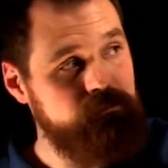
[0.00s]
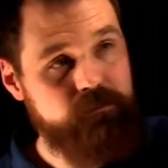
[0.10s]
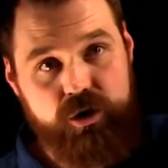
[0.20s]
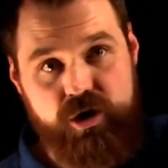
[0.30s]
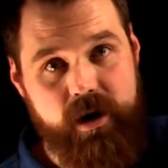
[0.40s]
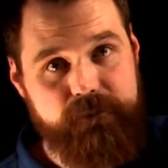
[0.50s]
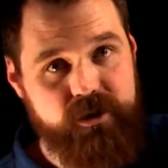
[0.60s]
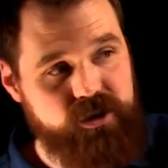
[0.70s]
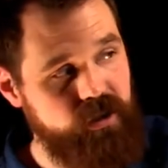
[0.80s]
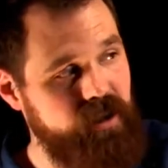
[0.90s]
stop the
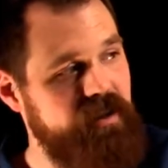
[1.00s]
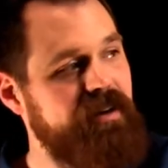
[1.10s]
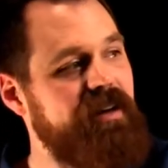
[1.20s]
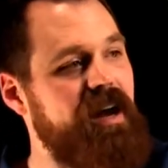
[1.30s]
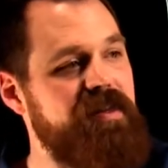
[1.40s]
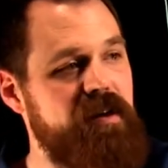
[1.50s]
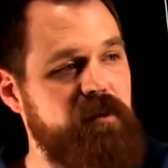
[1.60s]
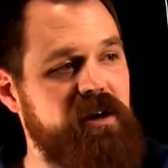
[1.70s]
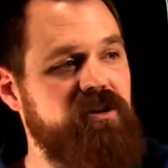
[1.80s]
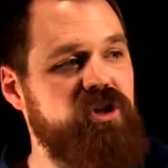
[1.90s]
circuit, and then we
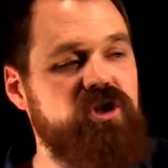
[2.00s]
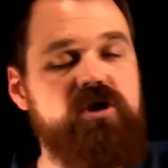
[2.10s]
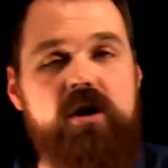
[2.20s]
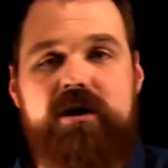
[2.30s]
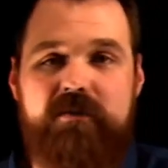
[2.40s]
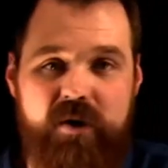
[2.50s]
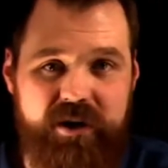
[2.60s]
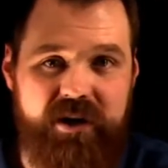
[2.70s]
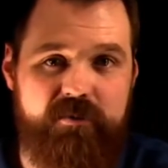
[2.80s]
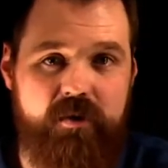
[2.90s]
could start it
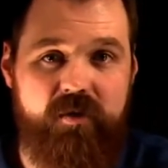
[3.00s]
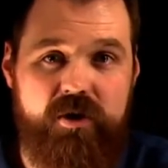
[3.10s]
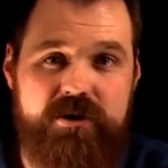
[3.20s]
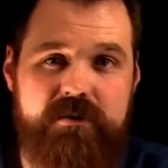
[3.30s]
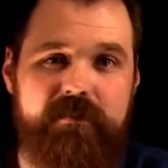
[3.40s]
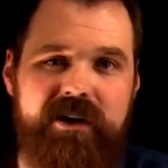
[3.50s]
running in reverse.